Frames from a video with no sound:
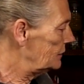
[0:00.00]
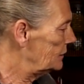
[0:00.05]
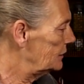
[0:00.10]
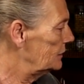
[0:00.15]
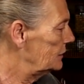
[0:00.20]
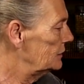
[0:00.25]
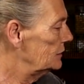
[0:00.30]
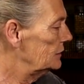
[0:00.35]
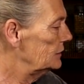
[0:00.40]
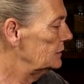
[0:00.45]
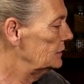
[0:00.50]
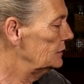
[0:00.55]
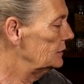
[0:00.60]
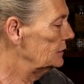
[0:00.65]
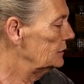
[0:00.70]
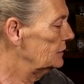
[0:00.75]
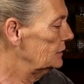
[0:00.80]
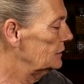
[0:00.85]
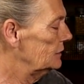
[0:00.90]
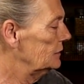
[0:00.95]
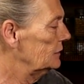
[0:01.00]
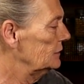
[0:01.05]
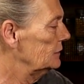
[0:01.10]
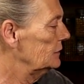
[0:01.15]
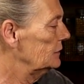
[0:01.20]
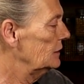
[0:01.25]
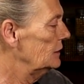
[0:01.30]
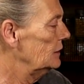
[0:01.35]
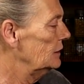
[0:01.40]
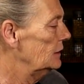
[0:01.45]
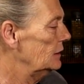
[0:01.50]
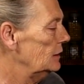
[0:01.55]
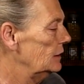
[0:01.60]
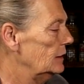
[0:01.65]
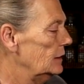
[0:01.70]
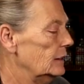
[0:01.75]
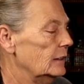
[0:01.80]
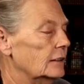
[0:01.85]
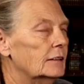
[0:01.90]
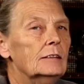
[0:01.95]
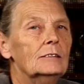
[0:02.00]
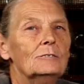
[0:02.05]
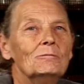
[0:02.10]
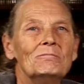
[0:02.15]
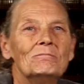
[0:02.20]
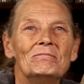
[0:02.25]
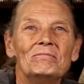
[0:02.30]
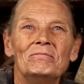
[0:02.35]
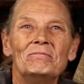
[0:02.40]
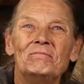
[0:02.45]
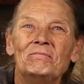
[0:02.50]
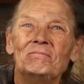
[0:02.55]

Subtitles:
Nothing is said.